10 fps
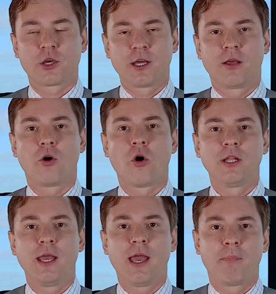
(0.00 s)
talking
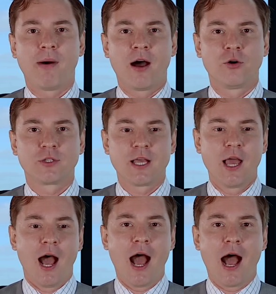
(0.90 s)
only about
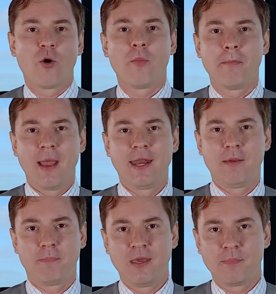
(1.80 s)
how
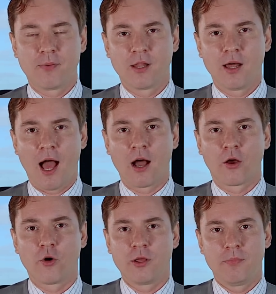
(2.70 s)
many people are
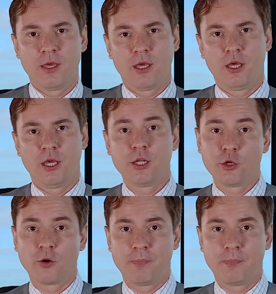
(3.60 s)
going to be in your